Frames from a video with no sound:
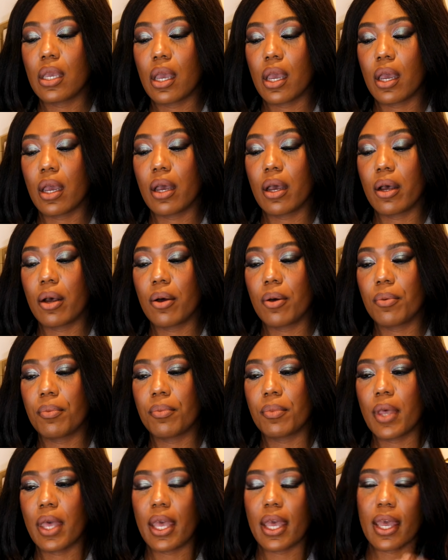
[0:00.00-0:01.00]

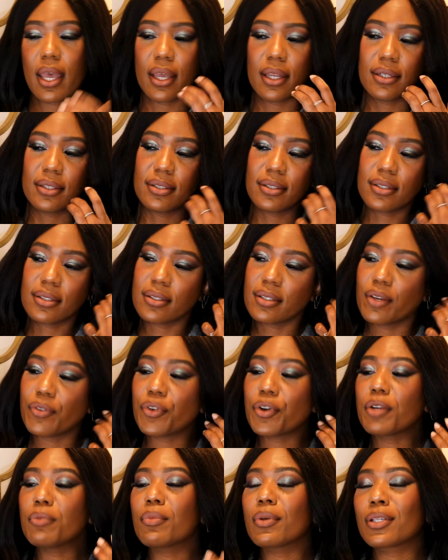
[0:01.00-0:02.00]
And I've
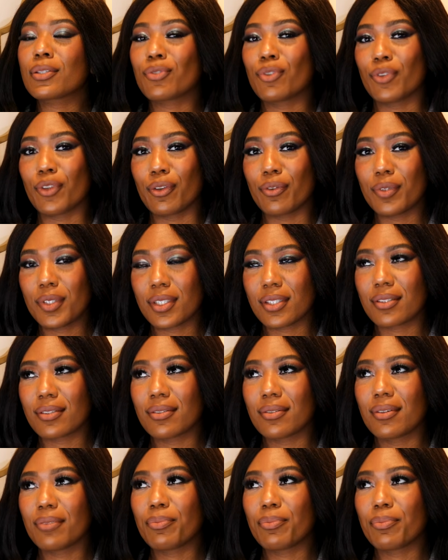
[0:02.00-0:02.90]
heard mixed reviews.